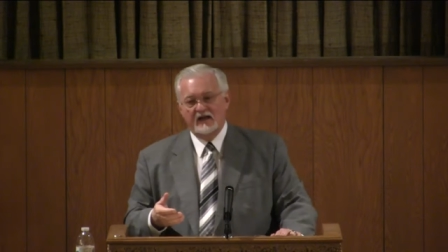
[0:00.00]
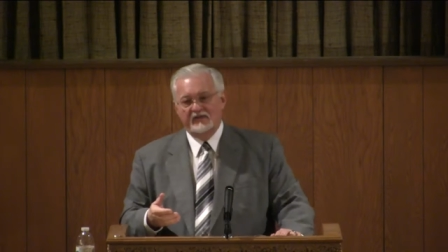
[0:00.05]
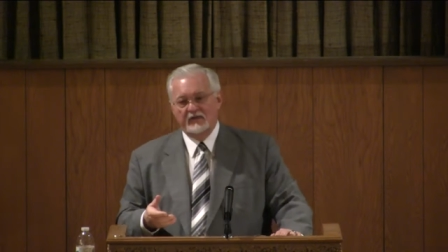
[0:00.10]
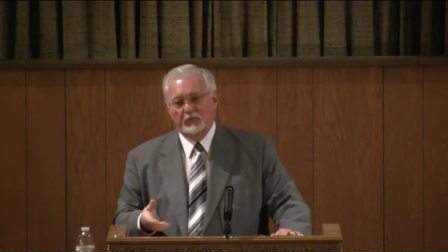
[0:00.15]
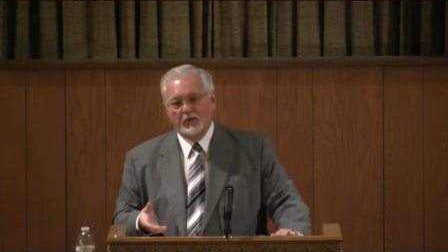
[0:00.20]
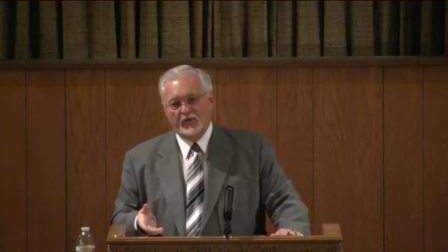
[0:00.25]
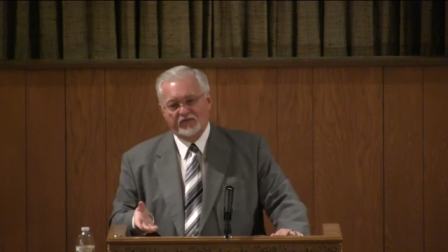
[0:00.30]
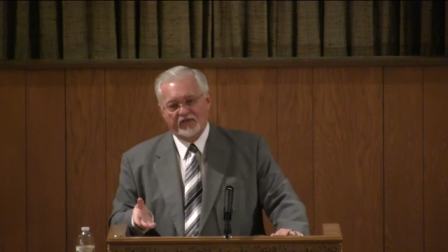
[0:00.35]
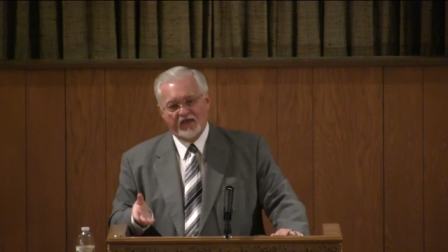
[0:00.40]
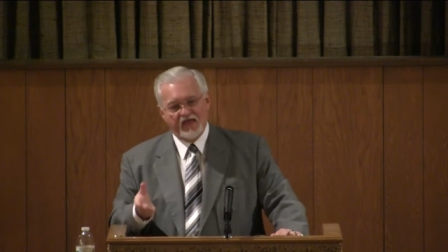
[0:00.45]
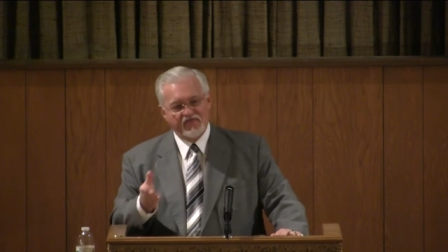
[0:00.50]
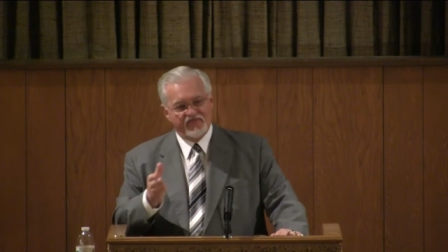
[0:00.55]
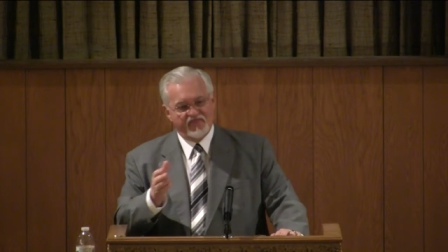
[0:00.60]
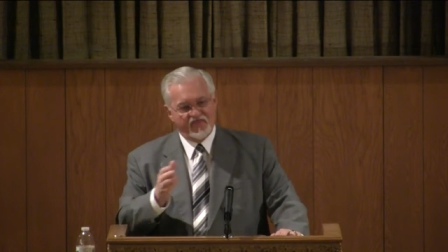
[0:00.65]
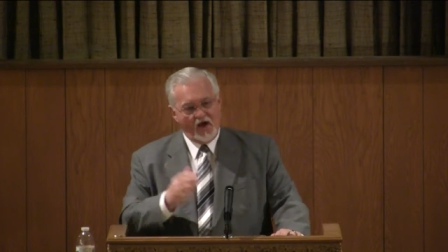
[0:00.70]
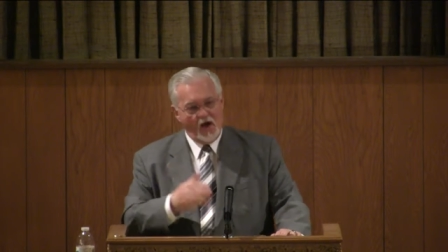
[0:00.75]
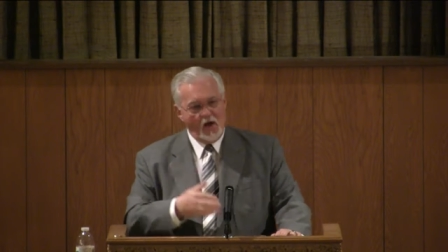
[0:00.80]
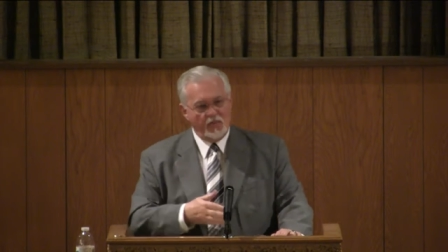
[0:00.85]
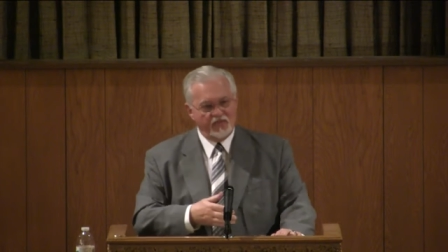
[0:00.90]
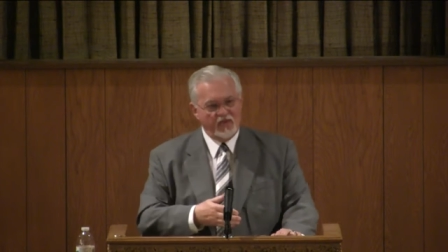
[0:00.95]
that what they
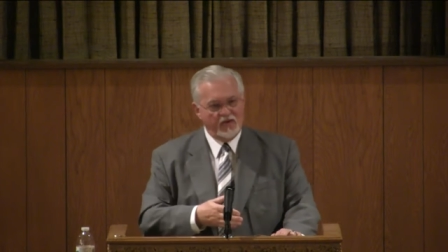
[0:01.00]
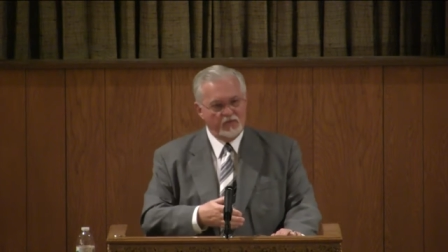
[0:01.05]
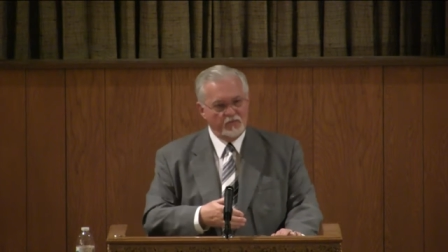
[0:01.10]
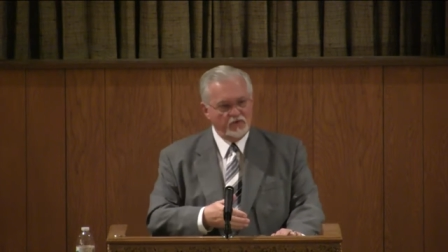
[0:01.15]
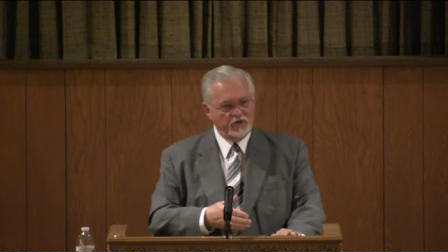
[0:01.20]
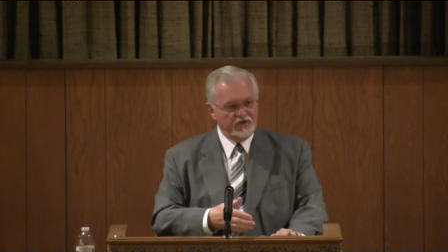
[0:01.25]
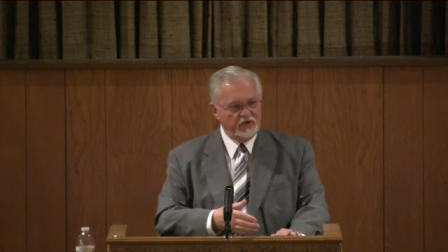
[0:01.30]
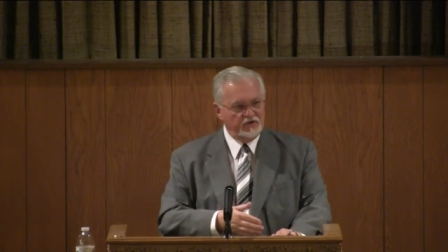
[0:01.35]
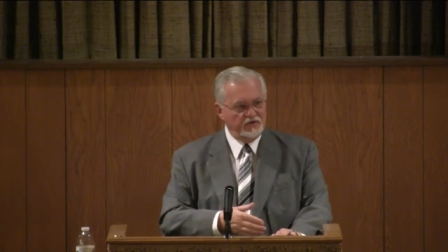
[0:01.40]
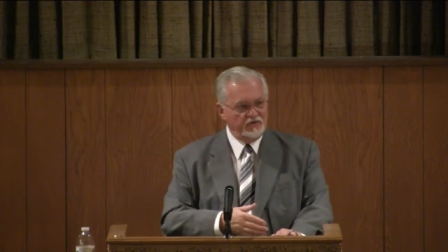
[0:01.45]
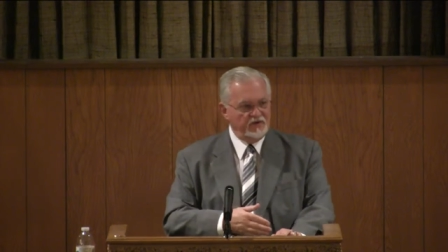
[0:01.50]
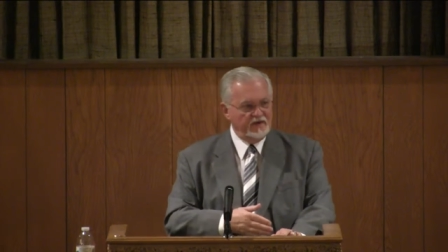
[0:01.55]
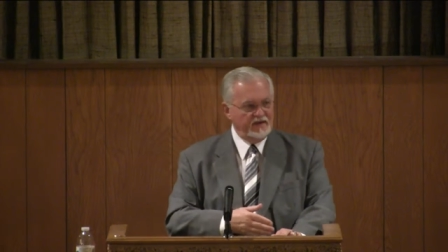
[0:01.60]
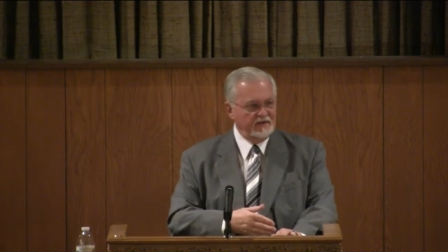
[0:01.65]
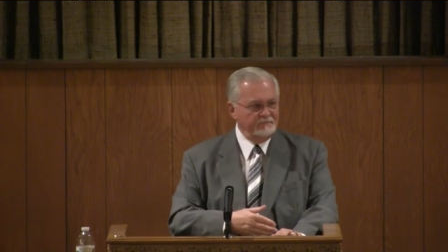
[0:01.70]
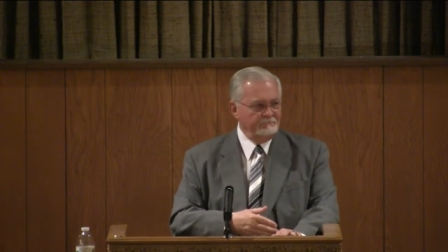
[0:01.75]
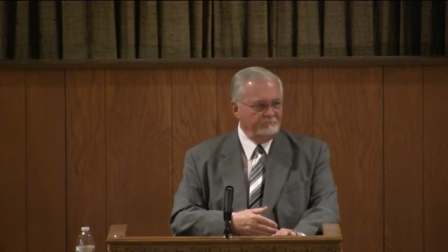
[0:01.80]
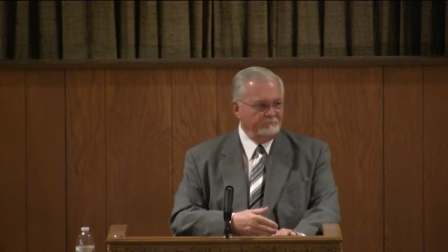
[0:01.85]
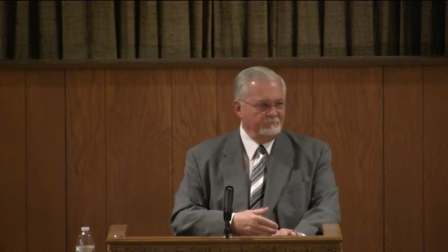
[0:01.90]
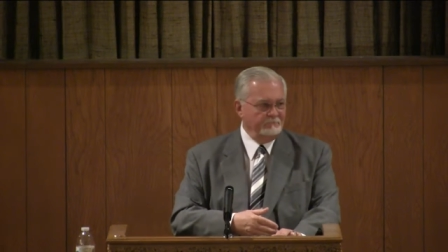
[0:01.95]
thought they were
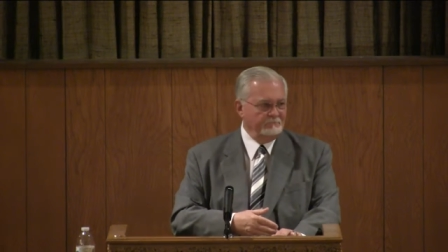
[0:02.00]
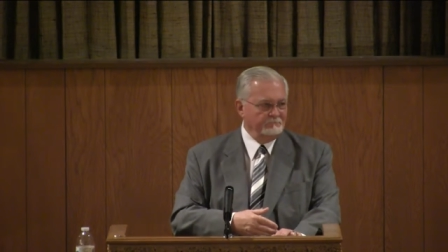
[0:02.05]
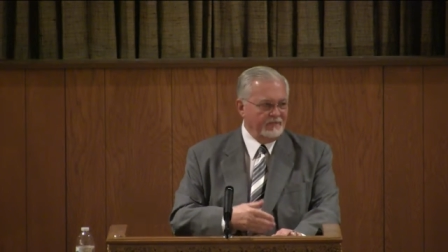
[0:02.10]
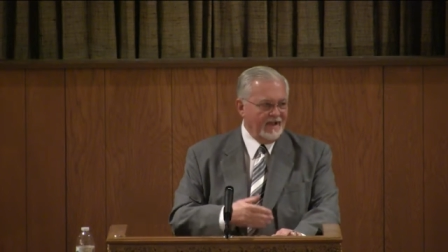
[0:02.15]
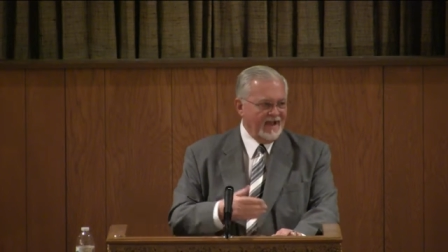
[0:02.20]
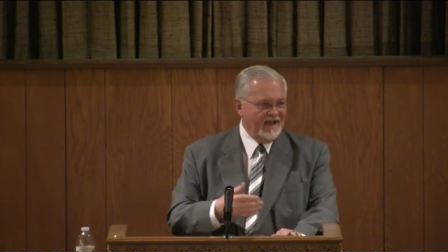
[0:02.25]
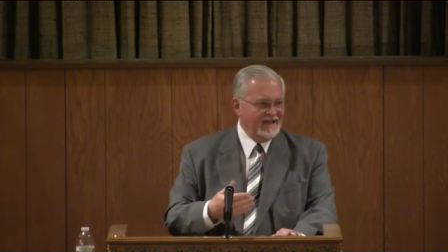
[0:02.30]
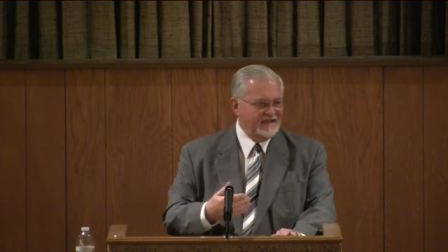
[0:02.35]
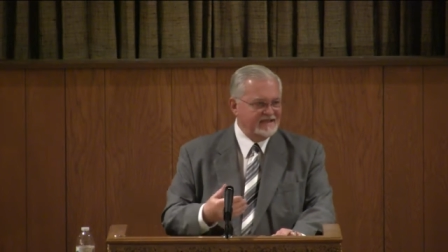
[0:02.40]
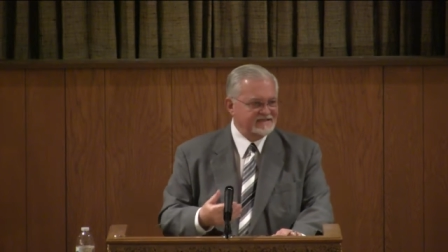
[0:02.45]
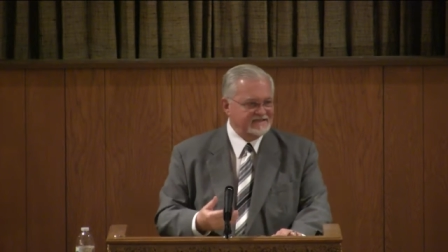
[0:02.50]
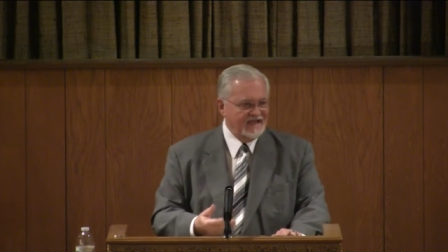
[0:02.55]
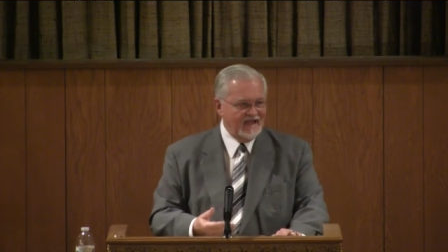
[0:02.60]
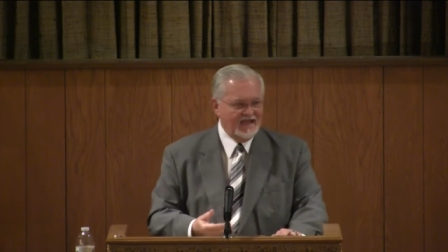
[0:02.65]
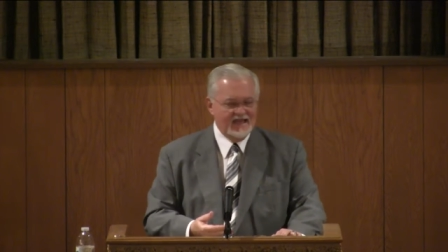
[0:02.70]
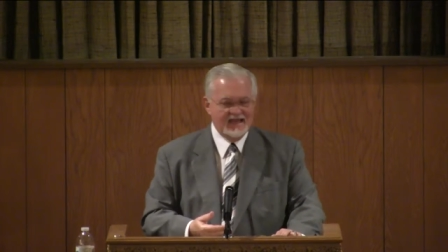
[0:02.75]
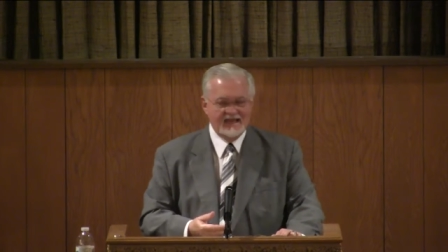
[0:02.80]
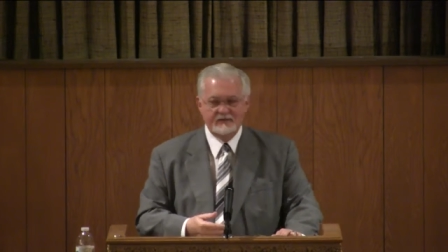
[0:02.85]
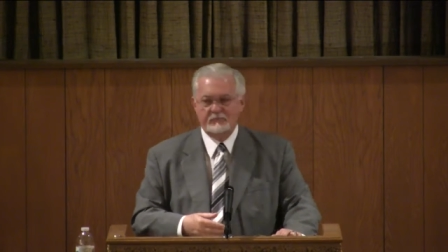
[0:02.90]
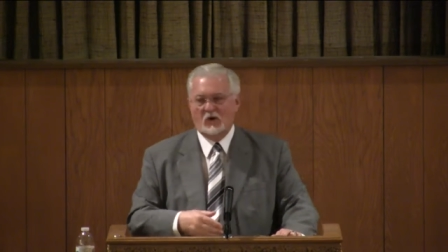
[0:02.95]
doing by his
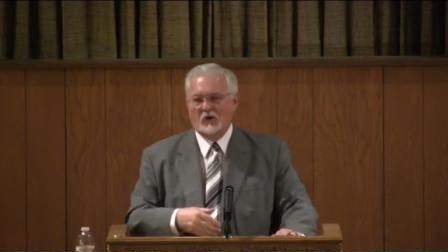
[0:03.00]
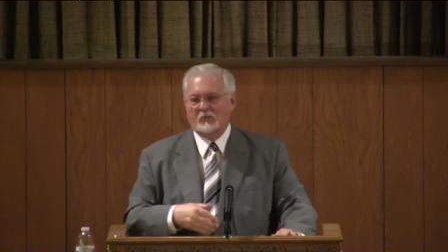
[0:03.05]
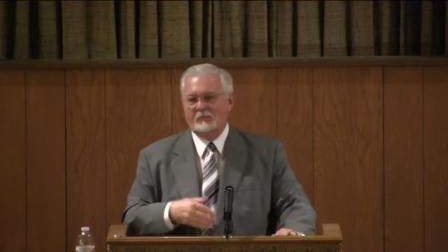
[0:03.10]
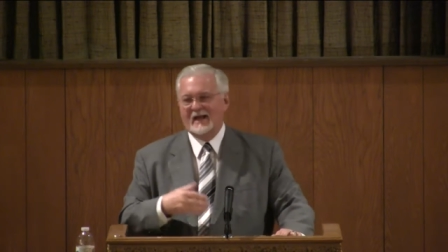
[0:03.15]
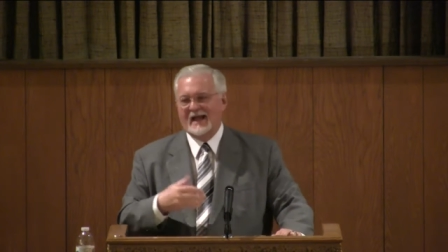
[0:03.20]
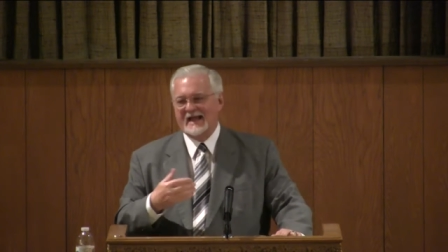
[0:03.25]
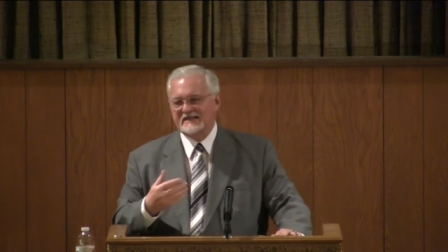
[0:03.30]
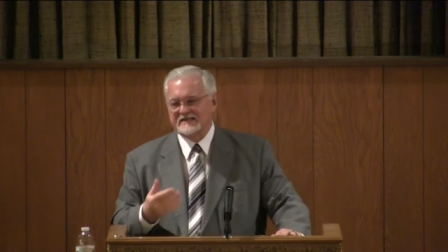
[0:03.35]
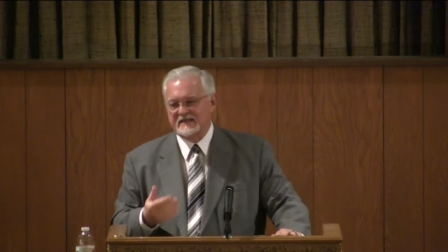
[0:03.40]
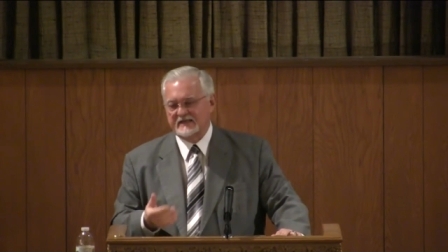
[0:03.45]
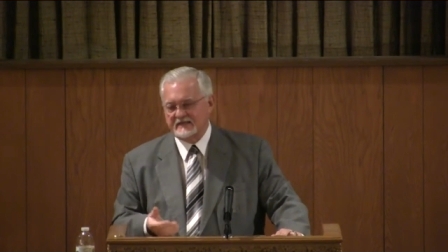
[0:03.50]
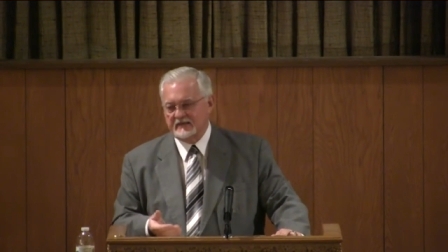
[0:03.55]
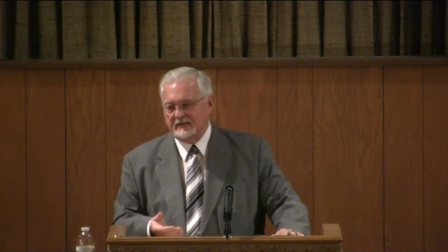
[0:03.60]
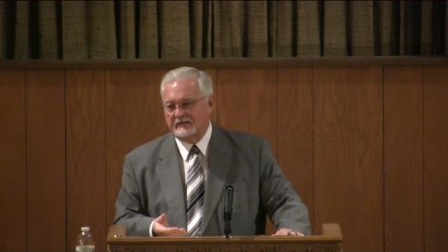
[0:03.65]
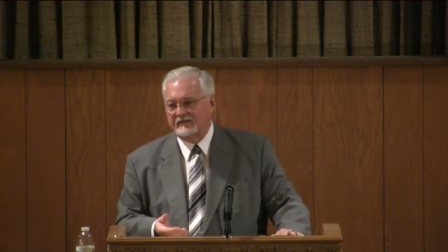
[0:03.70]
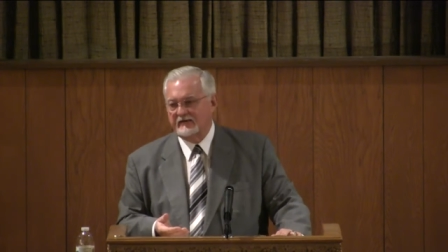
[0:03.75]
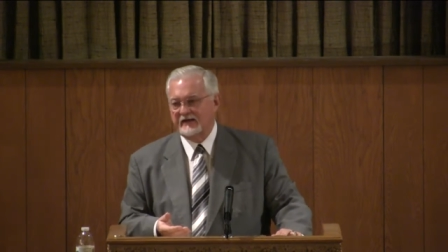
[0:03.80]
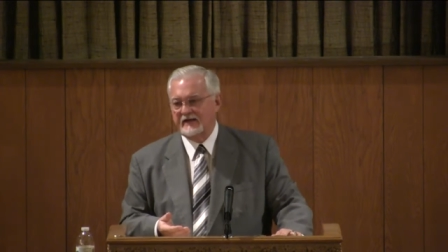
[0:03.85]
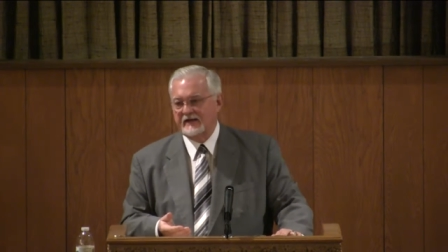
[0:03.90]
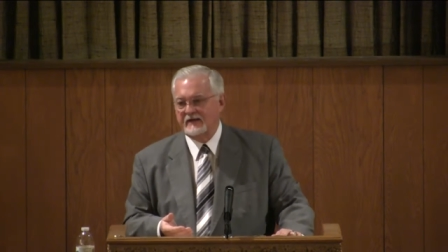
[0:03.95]
name or by his
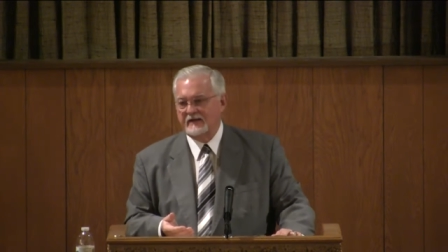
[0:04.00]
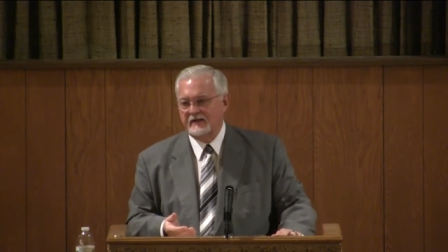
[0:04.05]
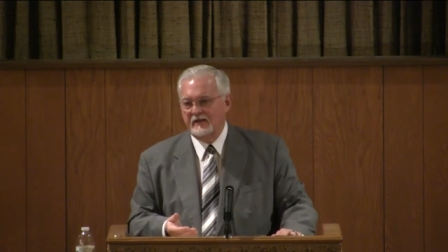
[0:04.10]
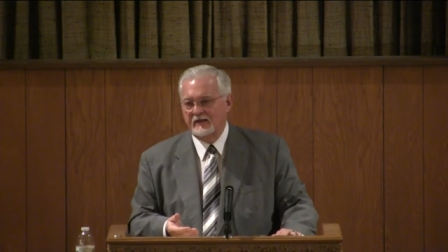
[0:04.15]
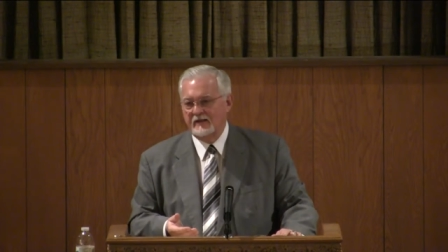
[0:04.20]
authority